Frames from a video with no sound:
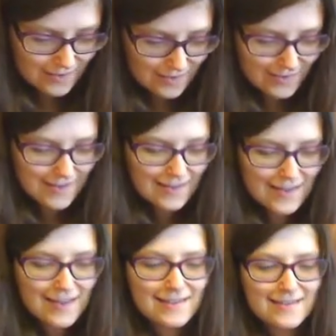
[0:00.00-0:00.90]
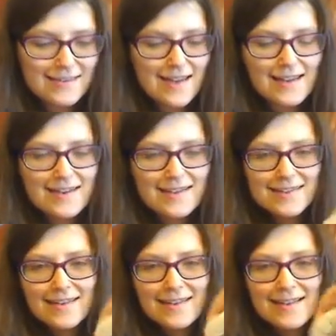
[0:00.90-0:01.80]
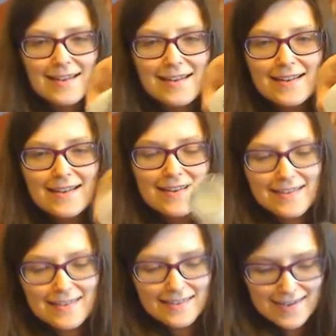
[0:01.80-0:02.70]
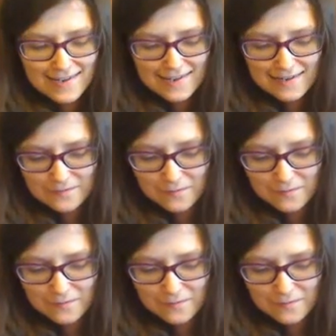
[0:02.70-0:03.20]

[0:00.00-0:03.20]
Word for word: so it has this